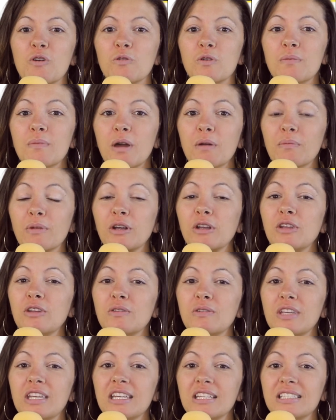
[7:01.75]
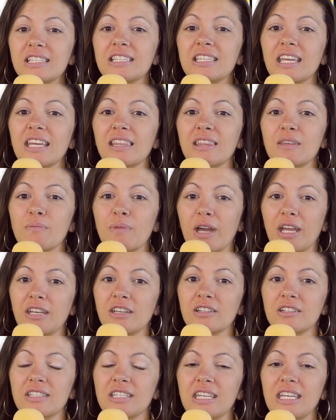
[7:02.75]
Remember, you need to take the binder
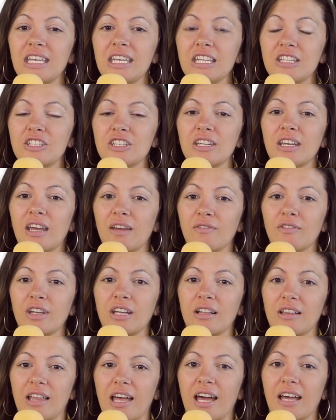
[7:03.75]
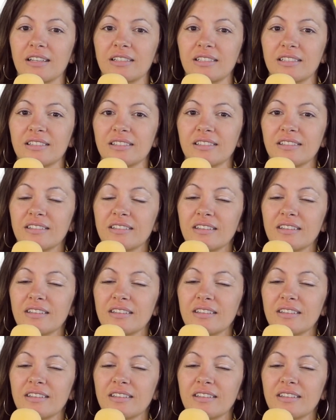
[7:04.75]
to each and every class.